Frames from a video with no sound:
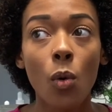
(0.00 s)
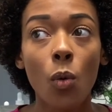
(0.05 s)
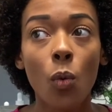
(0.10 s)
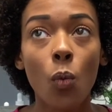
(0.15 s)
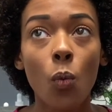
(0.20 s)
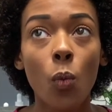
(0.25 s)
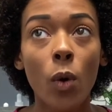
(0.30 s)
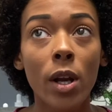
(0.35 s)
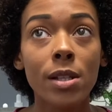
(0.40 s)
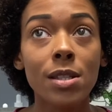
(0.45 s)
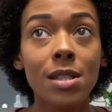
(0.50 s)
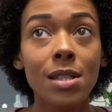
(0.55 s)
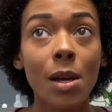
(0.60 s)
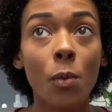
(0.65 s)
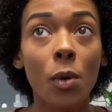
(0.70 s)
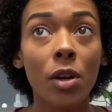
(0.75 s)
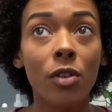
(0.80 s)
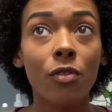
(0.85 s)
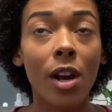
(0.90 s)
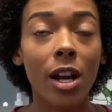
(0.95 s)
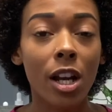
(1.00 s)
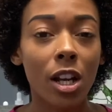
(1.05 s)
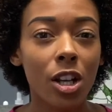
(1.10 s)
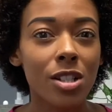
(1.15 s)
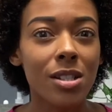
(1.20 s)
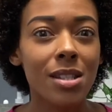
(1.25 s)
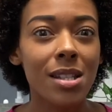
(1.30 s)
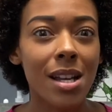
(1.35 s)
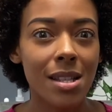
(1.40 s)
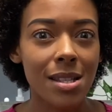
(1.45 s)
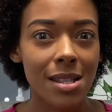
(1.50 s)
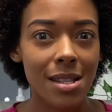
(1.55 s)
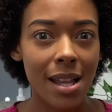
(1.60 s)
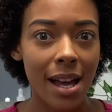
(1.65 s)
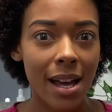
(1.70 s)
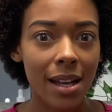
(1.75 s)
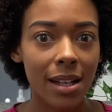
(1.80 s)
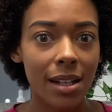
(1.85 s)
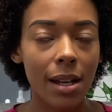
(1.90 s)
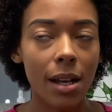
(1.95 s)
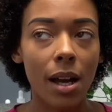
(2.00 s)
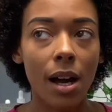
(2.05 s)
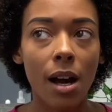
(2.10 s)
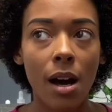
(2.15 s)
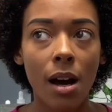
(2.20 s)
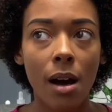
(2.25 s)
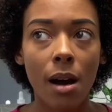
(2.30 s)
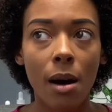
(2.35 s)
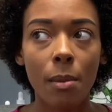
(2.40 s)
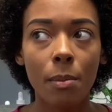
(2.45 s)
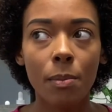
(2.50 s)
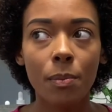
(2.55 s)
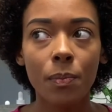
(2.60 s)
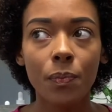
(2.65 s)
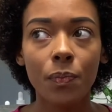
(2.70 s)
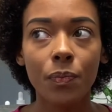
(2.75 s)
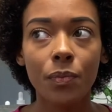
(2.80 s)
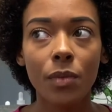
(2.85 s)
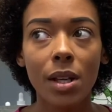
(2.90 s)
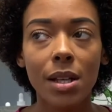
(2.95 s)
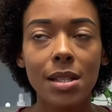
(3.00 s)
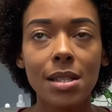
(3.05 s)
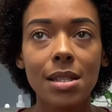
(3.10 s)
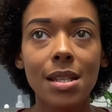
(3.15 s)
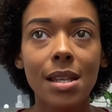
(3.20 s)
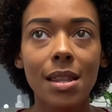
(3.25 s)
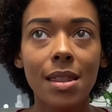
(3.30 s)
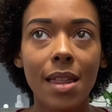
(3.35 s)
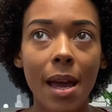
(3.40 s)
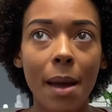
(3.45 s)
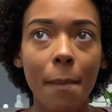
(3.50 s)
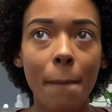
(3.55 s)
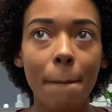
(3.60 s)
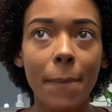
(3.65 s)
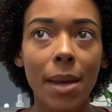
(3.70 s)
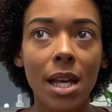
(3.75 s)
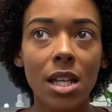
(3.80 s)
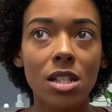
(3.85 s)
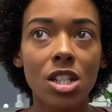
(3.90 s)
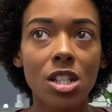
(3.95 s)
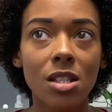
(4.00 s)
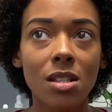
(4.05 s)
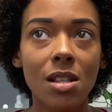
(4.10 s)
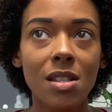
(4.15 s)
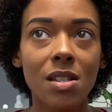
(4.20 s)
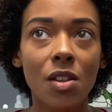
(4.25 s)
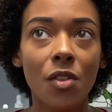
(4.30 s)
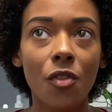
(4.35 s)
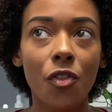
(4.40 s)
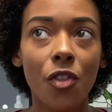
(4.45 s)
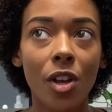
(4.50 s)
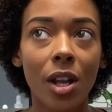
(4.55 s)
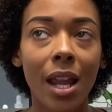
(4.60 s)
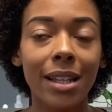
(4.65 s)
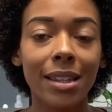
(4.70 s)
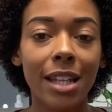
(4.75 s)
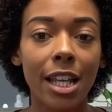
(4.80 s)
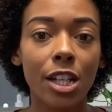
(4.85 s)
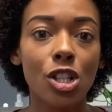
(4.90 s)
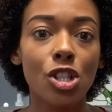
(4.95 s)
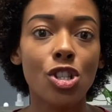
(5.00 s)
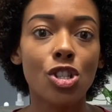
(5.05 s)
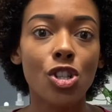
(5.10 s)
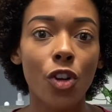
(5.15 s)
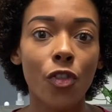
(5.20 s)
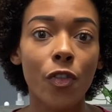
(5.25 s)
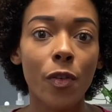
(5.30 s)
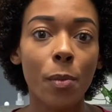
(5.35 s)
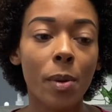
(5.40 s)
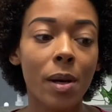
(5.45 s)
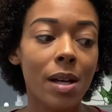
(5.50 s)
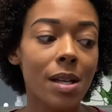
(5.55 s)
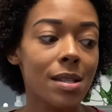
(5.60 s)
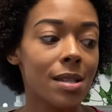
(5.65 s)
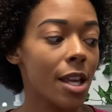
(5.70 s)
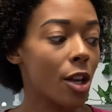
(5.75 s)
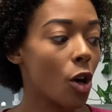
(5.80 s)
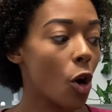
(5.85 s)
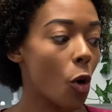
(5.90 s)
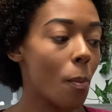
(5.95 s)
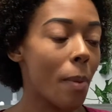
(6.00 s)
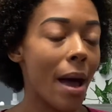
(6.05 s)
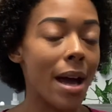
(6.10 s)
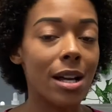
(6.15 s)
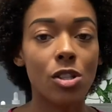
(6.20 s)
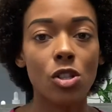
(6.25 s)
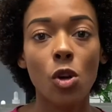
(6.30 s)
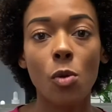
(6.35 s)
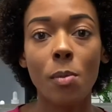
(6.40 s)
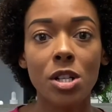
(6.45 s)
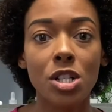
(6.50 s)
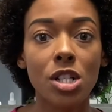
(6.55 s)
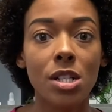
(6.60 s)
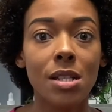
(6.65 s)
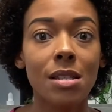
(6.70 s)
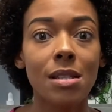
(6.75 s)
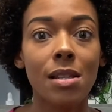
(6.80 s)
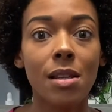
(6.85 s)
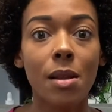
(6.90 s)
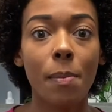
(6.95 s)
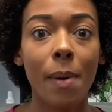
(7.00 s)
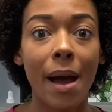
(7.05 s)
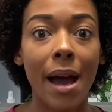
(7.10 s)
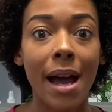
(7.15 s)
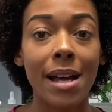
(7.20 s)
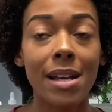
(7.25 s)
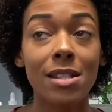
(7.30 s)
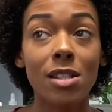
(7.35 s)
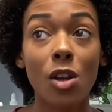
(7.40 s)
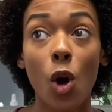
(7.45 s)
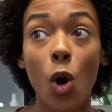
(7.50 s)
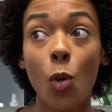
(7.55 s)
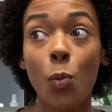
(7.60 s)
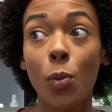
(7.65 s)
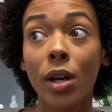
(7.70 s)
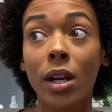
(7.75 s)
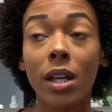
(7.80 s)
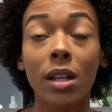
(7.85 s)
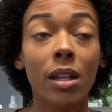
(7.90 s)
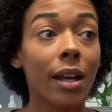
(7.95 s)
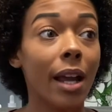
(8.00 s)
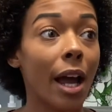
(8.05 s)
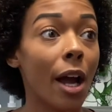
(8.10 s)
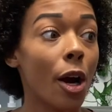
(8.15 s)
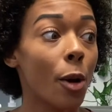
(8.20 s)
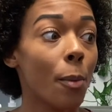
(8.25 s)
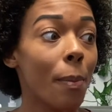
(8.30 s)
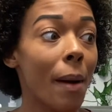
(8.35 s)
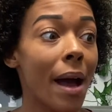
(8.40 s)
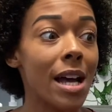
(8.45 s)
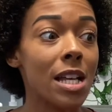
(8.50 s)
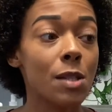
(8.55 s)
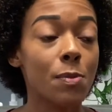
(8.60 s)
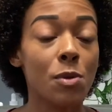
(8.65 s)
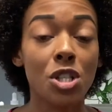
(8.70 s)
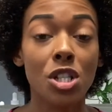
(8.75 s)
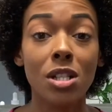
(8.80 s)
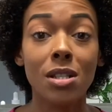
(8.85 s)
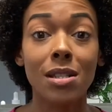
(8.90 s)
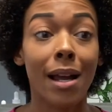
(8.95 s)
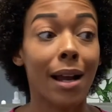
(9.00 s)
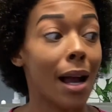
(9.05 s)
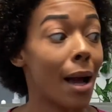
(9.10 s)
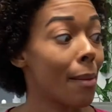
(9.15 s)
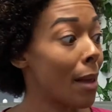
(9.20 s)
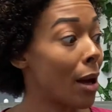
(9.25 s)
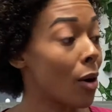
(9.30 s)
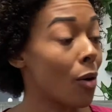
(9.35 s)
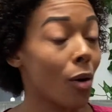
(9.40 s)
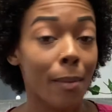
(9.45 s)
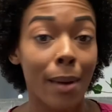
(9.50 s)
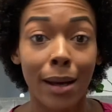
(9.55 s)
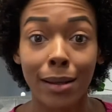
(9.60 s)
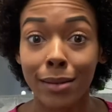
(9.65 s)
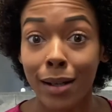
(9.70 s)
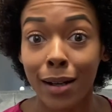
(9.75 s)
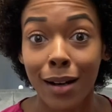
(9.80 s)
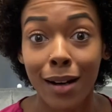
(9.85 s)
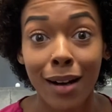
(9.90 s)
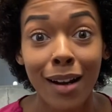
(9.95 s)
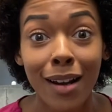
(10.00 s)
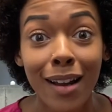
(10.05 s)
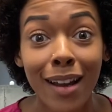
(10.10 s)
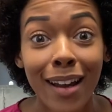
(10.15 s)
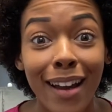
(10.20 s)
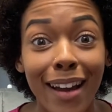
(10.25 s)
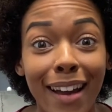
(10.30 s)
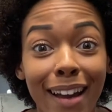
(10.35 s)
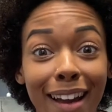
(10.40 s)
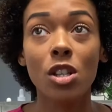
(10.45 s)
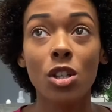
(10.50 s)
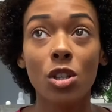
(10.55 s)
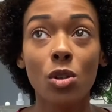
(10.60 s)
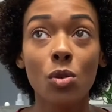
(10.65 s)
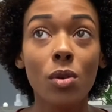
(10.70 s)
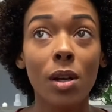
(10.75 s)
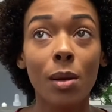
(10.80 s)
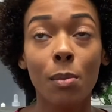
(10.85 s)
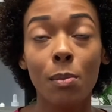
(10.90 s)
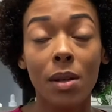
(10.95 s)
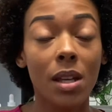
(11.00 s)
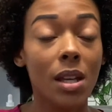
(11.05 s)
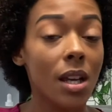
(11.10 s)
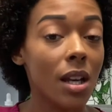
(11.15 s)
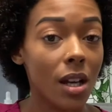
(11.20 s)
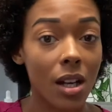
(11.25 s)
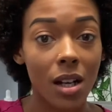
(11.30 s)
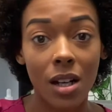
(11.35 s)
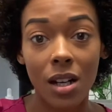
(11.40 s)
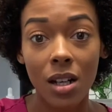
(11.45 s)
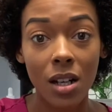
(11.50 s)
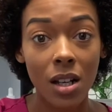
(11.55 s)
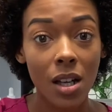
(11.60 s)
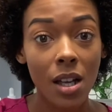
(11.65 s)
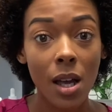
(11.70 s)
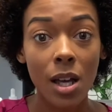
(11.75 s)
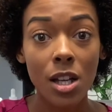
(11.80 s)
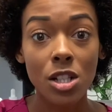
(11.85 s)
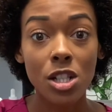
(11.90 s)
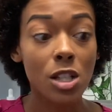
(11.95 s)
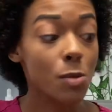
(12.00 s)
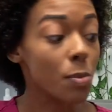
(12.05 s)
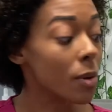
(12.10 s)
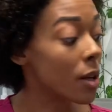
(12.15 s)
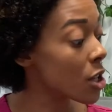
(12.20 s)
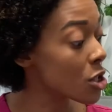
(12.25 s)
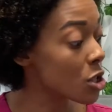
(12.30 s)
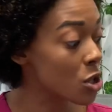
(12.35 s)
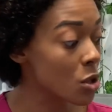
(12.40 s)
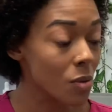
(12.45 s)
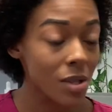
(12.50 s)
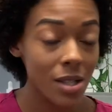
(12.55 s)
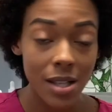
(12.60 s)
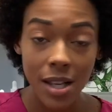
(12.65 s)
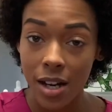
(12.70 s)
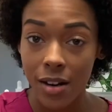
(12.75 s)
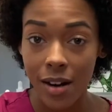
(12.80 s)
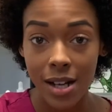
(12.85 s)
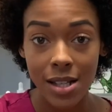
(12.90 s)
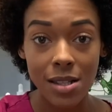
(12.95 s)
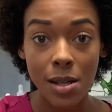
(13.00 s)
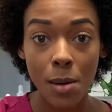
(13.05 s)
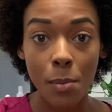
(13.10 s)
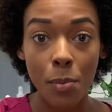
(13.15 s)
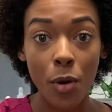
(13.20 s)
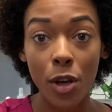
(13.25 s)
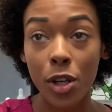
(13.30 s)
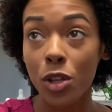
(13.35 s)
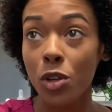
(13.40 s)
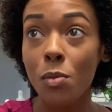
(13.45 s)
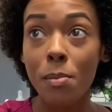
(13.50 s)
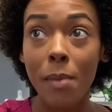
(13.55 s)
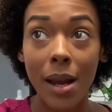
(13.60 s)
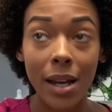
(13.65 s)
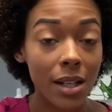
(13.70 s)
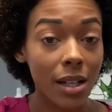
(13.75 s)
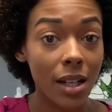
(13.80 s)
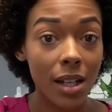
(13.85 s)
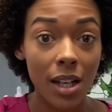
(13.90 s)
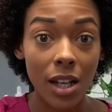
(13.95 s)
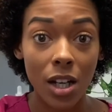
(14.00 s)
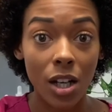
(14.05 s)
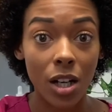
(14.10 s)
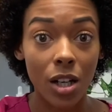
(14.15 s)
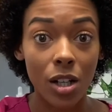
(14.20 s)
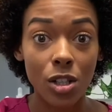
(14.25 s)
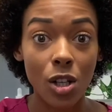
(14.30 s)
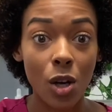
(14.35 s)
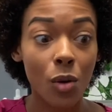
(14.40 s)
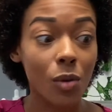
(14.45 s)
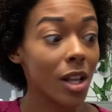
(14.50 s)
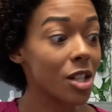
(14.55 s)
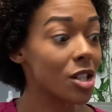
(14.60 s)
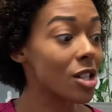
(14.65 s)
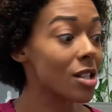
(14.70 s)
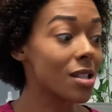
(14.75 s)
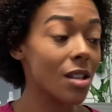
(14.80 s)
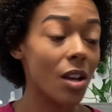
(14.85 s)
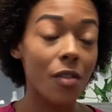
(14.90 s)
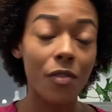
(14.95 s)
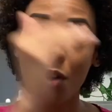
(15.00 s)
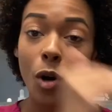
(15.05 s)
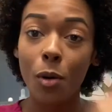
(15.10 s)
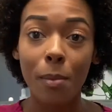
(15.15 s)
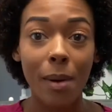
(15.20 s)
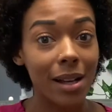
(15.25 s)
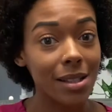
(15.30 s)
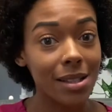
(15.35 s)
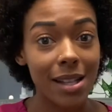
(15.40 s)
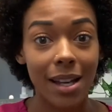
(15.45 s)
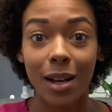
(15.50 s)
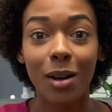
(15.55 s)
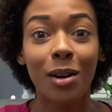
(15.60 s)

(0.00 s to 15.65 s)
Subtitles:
when someone regular does that, to them, it just doesn't feel like they deserve it because they go back so much into the past. Oprah can look at her past, but she's like, I'm not going back there. You can be here. Just because you was here at some point, you made it here. Don't let yourself go back down.